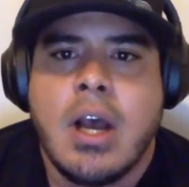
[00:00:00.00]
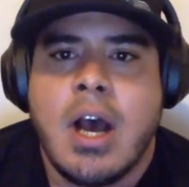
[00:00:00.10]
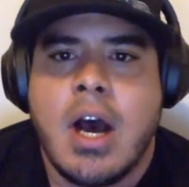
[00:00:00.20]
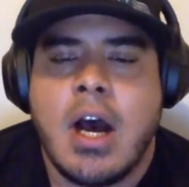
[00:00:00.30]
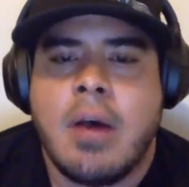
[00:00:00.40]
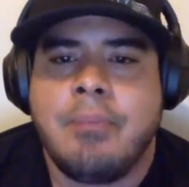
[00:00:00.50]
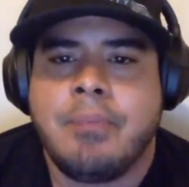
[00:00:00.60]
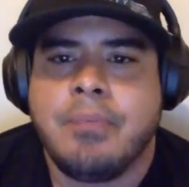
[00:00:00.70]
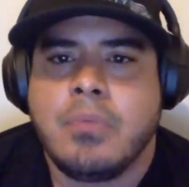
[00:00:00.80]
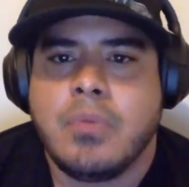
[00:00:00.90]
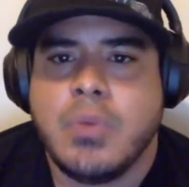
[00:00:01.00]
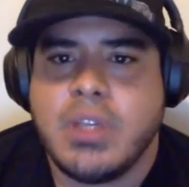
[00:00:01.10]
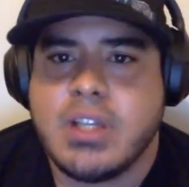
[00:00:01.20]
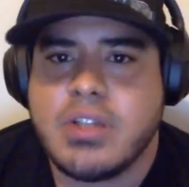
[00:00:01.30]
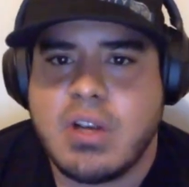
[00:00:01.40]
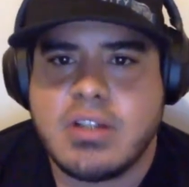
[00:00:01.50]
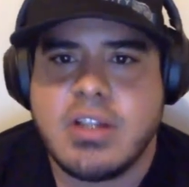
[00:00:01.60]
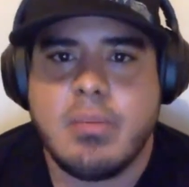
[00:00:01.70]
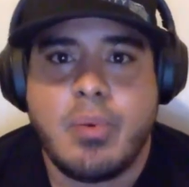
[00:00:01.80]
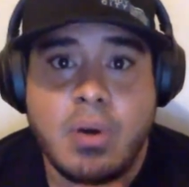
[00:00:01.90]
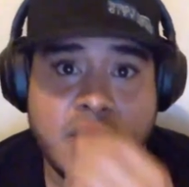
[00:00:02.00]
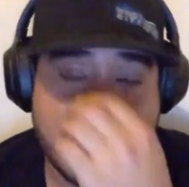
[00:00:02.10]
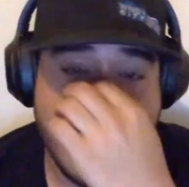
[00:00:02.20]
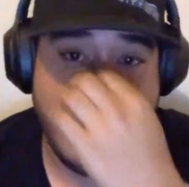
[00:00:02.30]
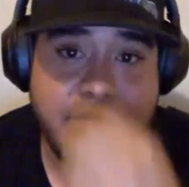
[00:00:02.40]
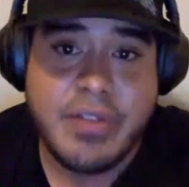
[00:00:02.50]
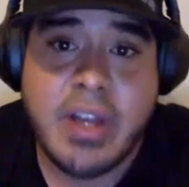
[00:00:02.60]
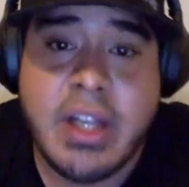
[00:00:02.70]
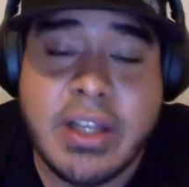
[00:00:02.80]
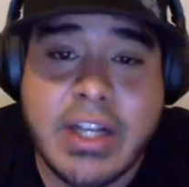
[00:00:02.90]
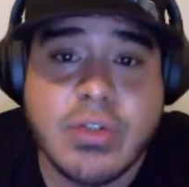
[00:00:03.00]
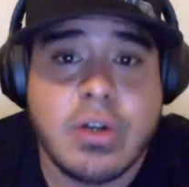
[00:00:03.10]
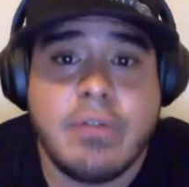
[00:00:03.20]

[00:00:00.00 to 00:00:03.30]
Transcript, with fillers: Um, we did stress the importance of the electrical